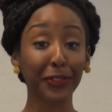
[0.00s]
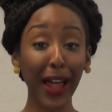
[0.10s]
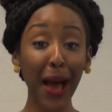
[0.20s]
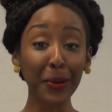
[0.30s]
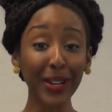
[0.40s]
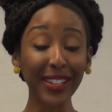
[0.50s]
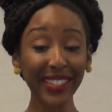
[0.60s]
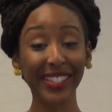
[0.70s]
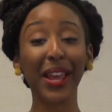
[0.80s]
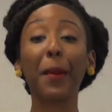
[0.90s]

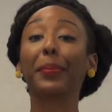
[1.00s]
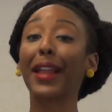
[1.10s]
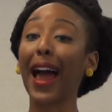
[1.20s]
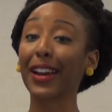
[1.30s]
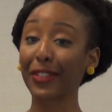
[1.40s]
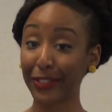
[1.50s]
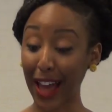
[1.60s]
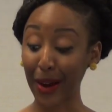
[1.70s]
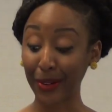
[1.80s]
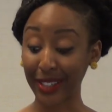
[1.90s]
flowers, black
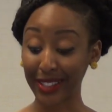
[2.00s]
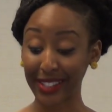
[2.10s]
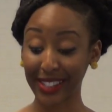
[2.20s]
flowers.